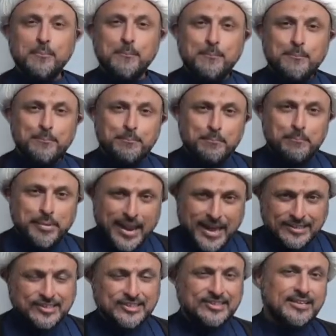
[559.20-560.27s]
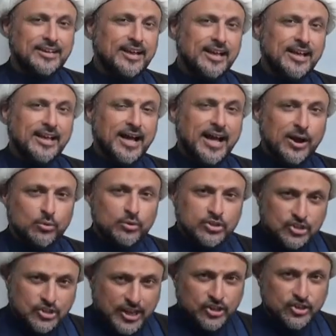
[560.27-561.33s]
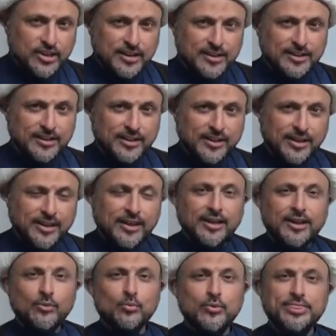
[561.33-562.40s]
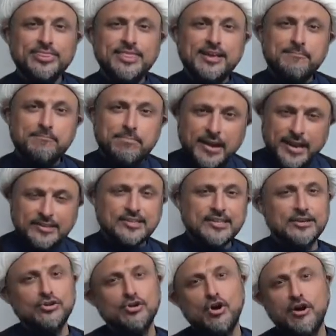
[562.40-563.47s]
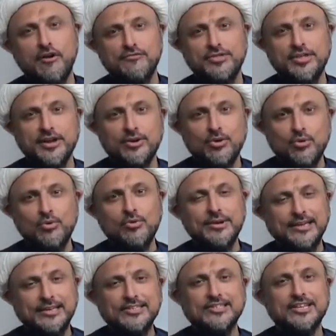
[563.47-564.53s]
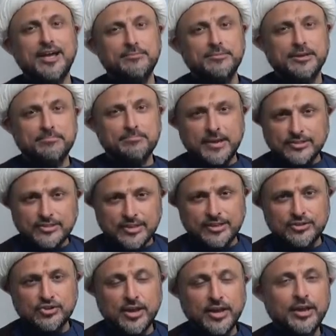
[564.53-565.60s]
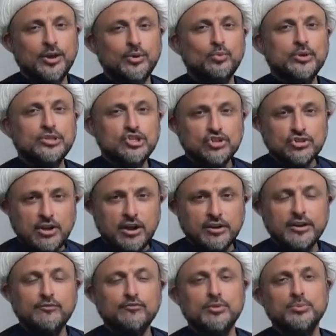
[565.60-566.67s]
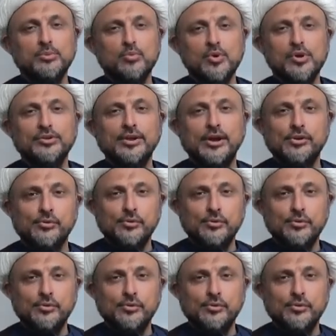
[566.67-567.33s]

to bless our session with the blessing of the whole Islamic message, which started from the word